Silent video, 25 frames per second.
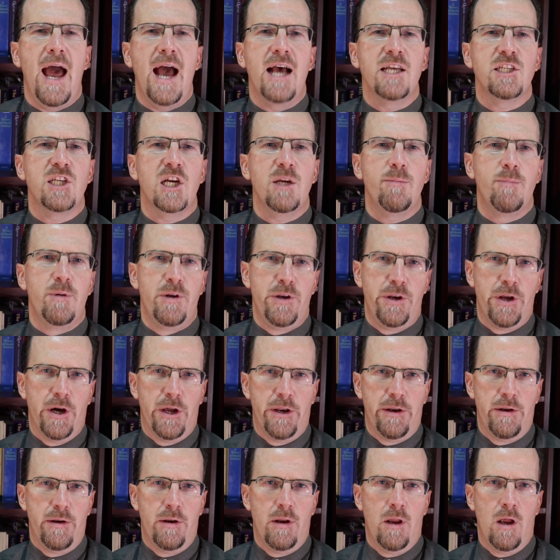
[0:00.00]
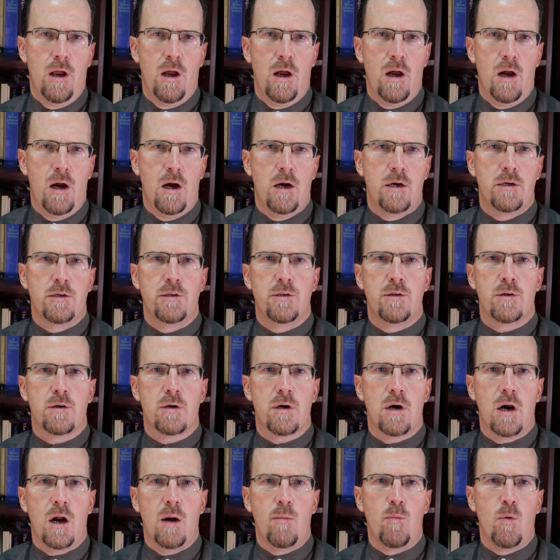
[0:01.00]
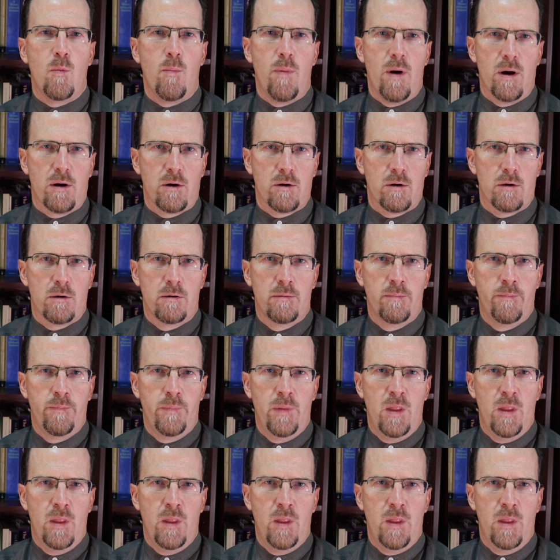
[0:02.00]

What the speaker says: as had been done under Abu Bakr.